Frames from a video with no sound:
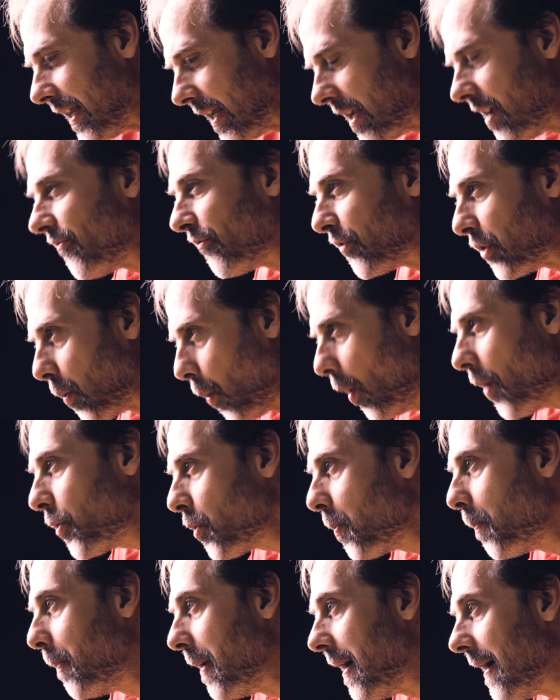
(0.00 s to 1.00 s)
If you want
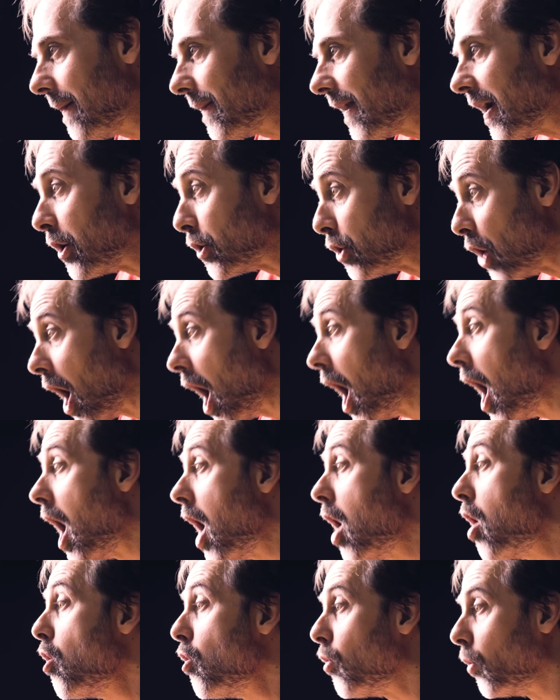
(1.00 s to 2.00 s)
to build your
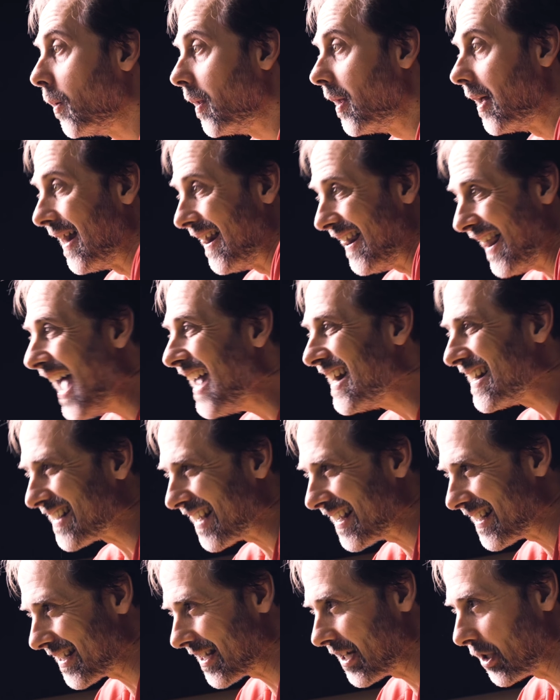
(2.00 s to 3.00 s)
own
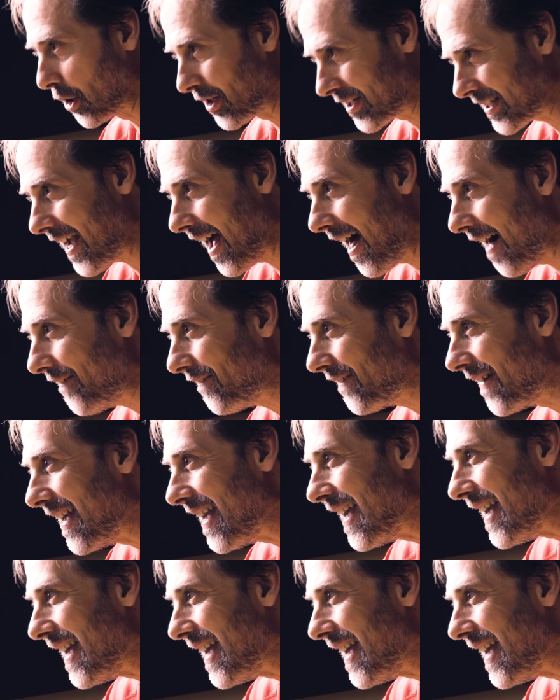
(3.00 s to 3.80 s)
lenses yourself,